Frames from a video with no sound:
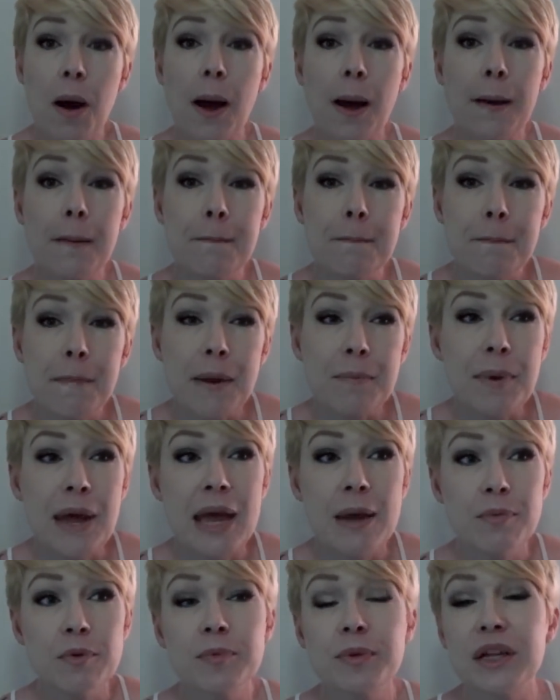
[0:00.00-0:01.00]
my
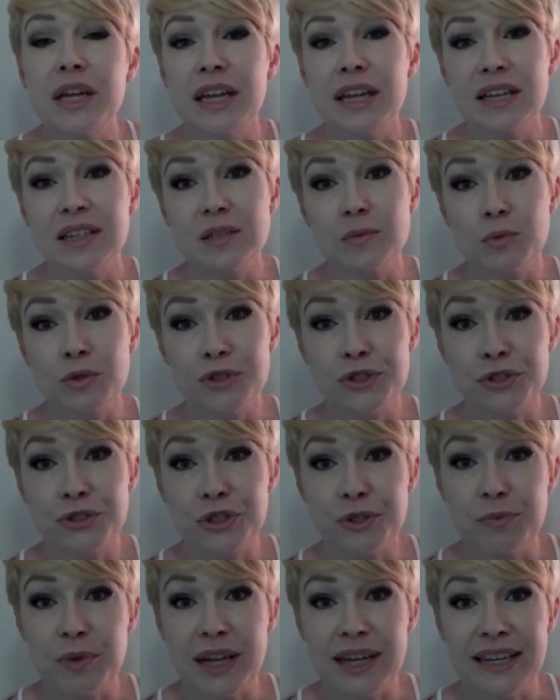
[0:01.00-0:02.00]
paper planning is more
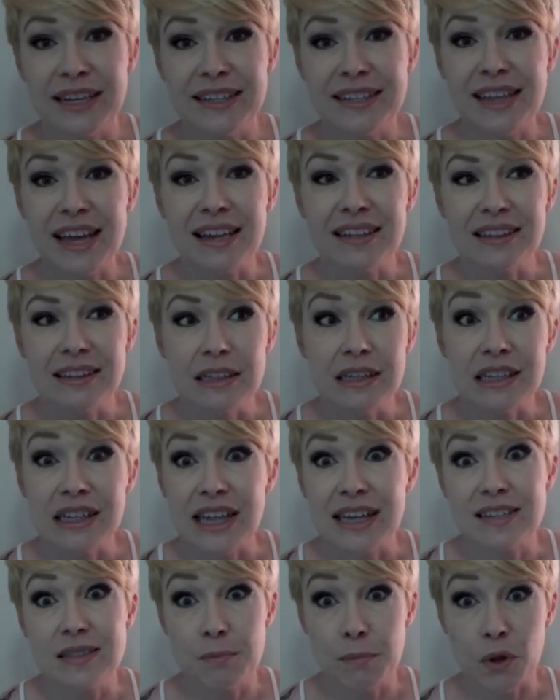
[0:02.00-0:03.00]
streamlined and a little
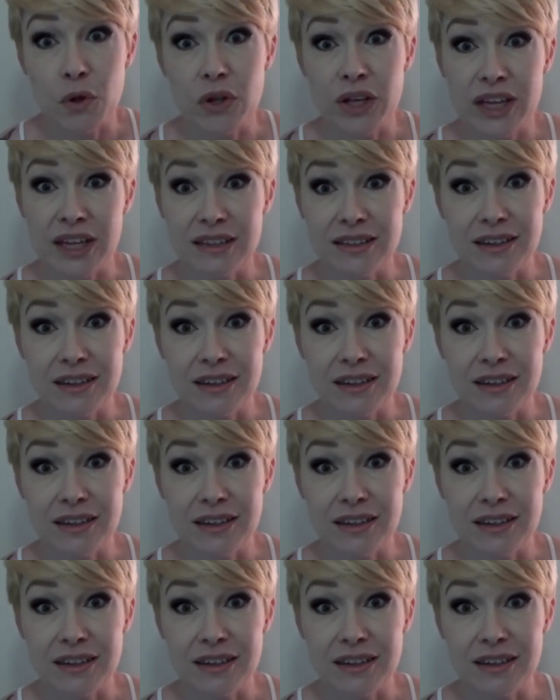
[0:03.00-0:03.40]
less bulky,